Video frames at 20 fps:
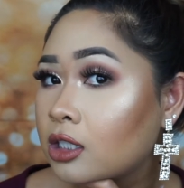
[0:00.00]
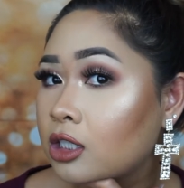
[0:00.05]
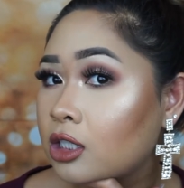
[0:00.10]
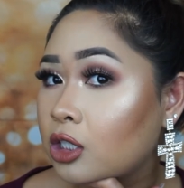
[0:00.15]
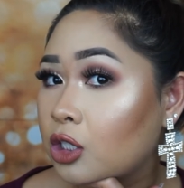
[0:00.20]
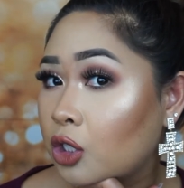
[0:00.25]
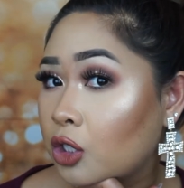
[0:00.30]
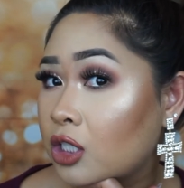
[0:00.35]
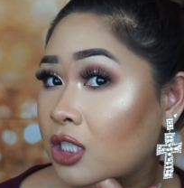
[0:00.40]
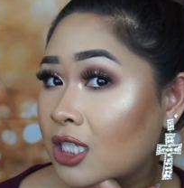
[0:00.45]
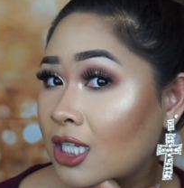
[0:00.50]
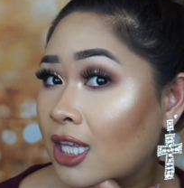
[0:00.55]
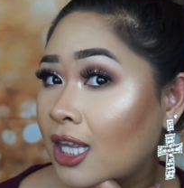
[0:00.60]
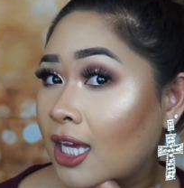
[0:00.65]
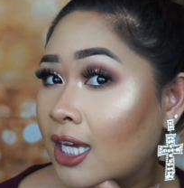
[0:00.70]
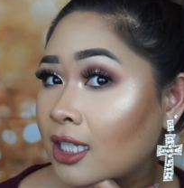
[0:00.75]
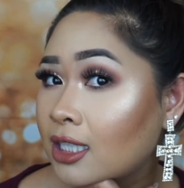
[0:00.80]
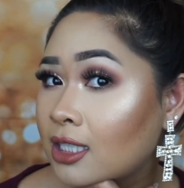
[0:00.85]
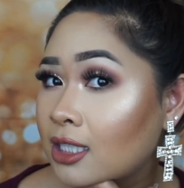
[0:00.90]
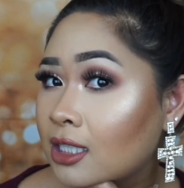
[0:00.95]
Do you see
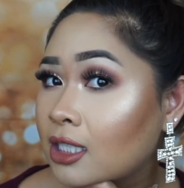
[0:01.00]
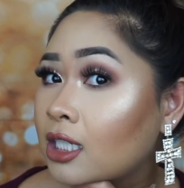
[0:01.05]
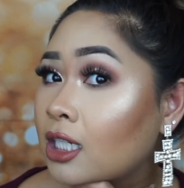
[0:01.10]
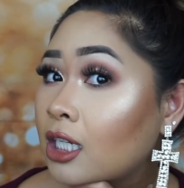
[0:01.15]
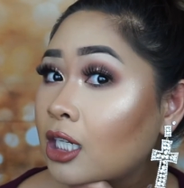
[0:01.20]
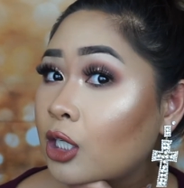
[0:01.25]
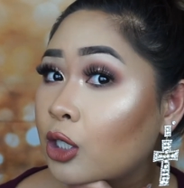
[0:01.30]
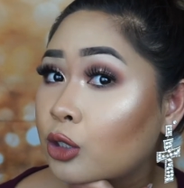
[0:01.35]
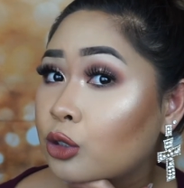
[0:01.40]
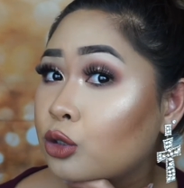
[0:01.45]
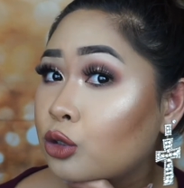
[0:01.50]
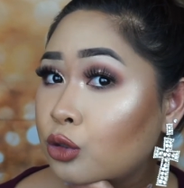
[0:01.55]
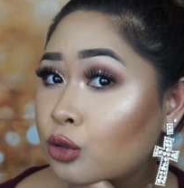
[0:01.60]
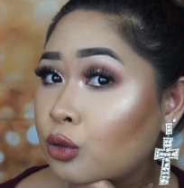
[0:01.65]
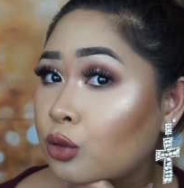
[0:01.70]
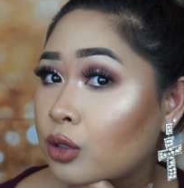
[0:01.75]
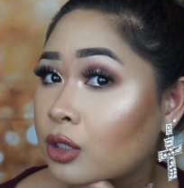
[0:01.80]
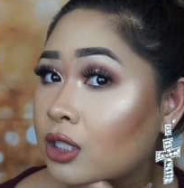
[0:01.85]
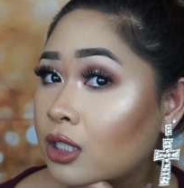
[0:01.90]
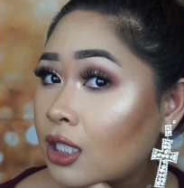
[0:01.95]
that? Do
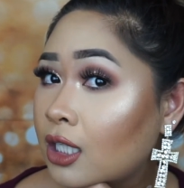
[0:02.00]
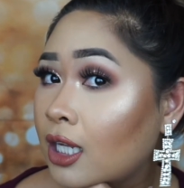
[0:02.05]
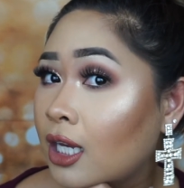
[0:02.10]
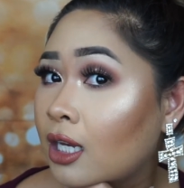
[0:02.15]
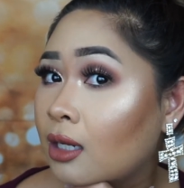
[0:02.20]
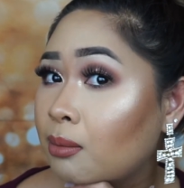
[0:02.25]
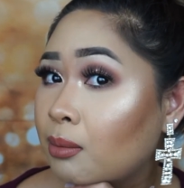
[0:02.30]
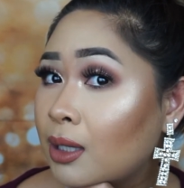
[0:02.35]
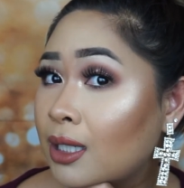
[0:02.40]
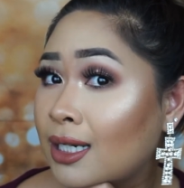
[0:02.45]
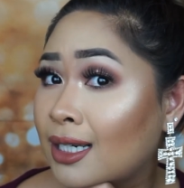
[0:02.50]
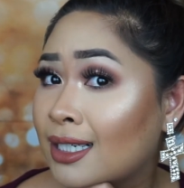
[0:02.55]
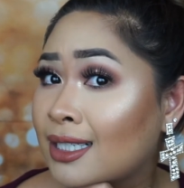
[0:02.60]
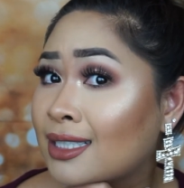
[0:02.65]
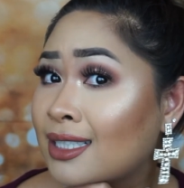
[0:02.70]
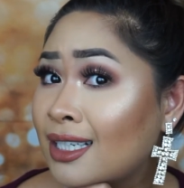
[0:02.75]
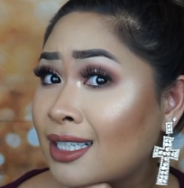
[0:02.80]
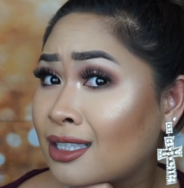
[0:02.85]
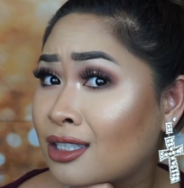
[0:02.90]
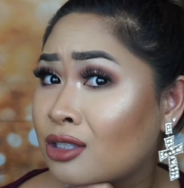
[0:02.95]
you see that? Because
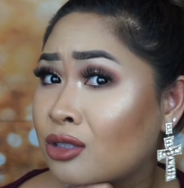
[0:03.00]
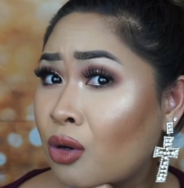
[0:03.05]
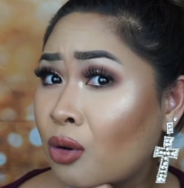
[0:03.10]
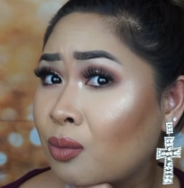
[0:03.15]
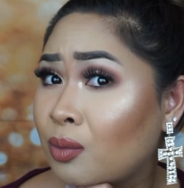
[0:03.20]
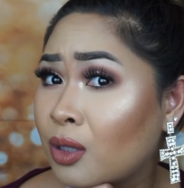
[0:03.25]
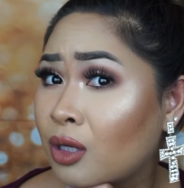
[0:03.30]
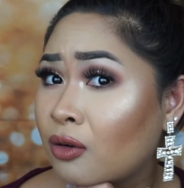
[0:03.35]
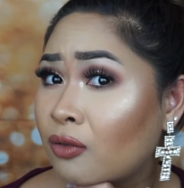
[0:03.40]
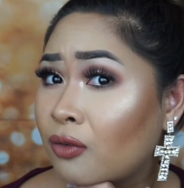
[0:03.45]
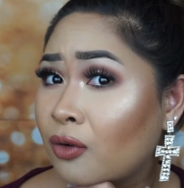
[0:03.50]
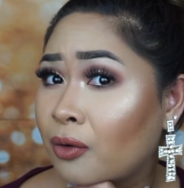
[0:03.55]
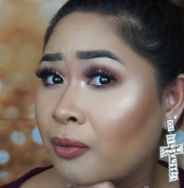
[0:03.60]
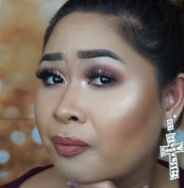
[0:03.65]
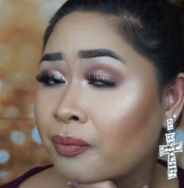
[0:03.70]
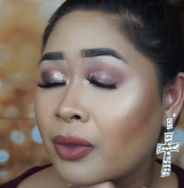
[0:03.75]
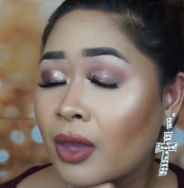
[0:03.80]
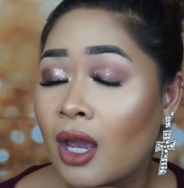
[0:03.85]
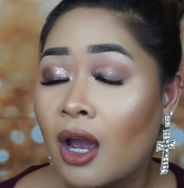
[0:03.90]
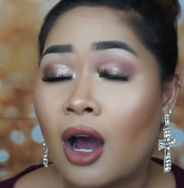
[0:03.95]
it's so beautiful.
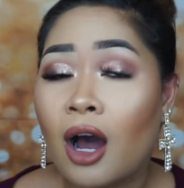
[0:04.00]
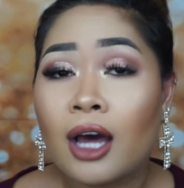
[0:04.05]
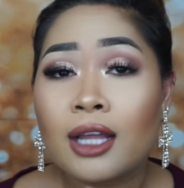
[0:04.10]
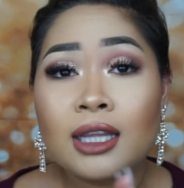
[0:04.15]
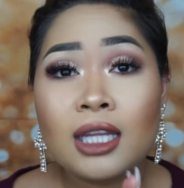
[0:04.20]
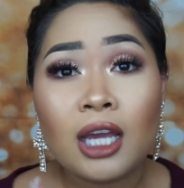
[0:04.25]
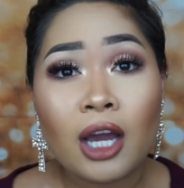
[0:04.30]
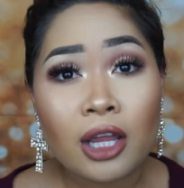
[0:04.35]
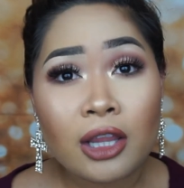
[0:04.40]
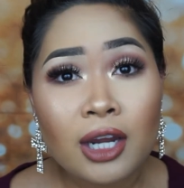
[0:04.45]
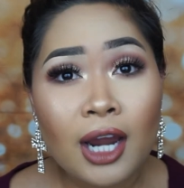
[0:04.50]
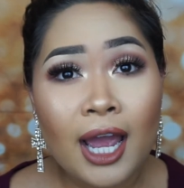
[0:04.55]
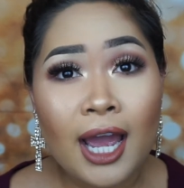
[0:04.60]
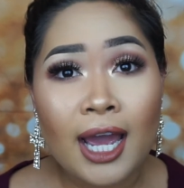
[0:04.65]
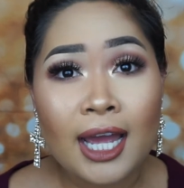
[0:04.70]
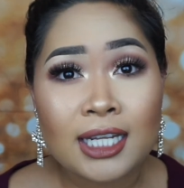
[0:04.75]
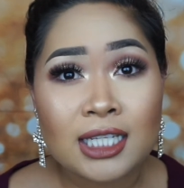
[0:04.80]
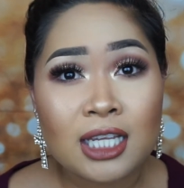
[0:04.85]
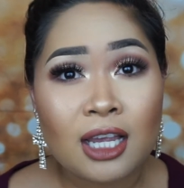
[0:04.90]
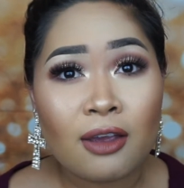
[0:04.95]
On the other
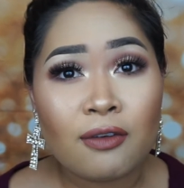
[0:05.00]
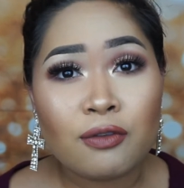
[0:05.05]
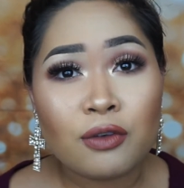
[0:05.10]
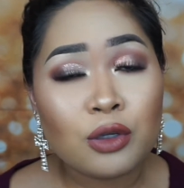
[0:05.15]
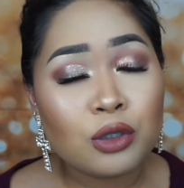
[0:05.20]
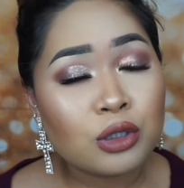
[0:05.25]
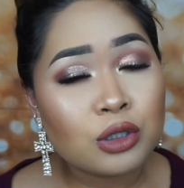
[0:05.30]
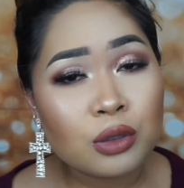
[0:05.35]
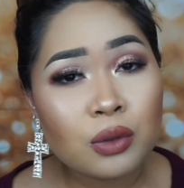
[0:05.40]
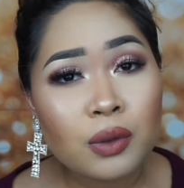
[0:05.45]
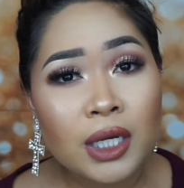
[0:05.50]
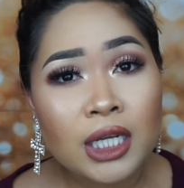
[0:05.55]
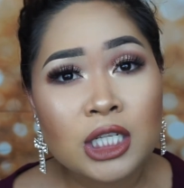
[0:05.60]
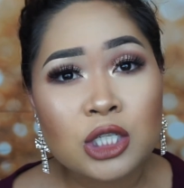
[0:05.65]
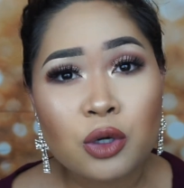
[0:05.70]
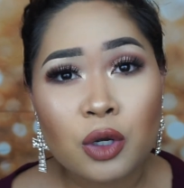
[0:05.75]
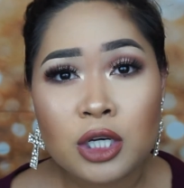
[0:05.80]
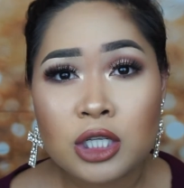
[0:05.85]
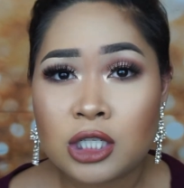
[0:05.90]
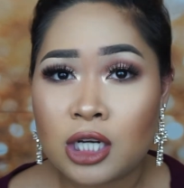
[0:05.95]
hand, if you do
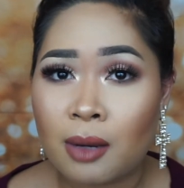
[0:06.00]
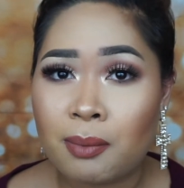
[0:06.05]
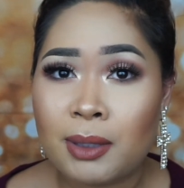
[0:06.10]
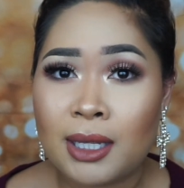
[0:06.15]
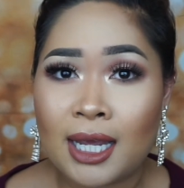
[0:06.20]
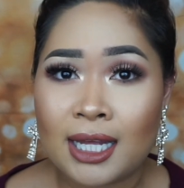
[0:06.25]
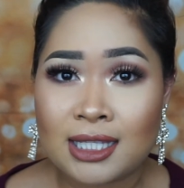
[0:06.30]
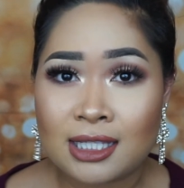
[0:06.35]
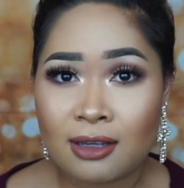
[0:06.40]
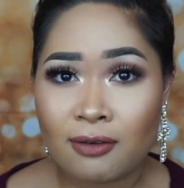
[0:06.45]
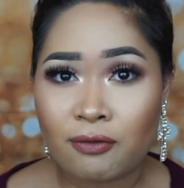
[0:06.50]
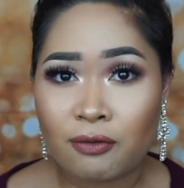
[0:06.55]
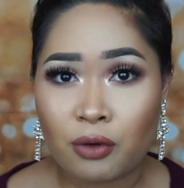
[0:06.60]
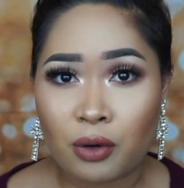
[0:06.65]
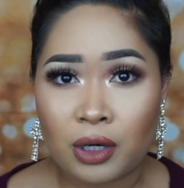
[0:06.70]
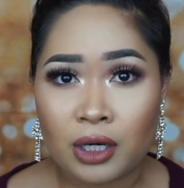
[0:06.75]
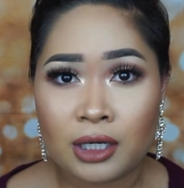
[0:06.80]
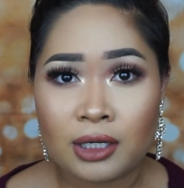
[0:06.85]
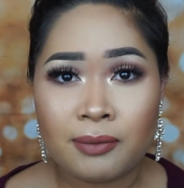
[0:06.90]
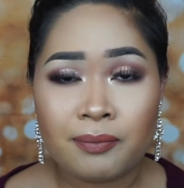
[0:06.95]
enjoy shopping at
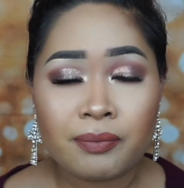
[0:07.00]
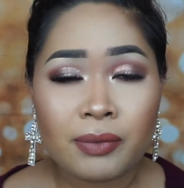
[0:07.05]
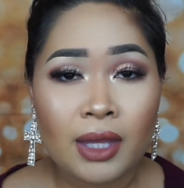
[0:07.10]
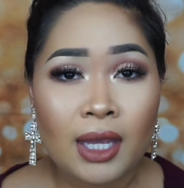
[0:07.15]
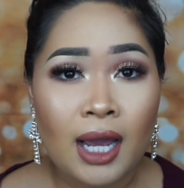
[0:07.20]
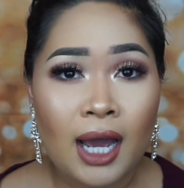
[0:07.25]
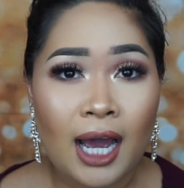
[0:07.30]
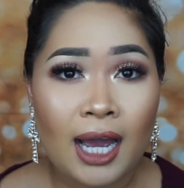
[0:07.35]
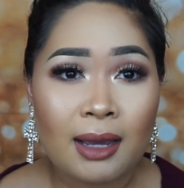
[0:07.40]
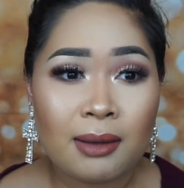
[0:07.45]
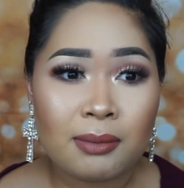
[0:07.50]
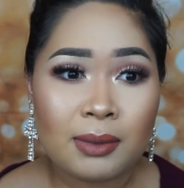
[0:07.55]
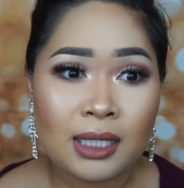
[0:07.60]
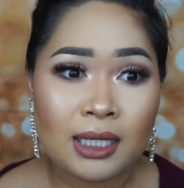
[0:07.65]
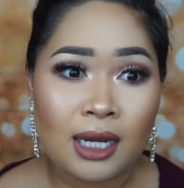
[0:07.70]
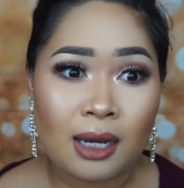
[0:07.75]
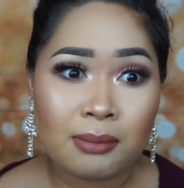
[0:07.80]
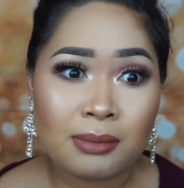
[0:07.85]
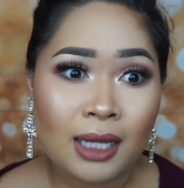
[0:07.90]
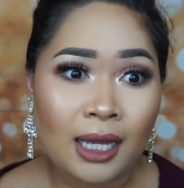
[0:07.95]
Sephora, I mean,
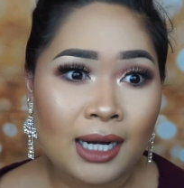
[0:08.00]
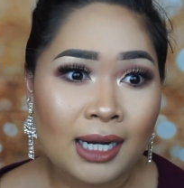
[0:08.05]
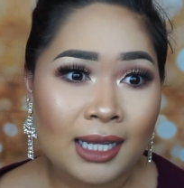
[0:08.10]
I'm not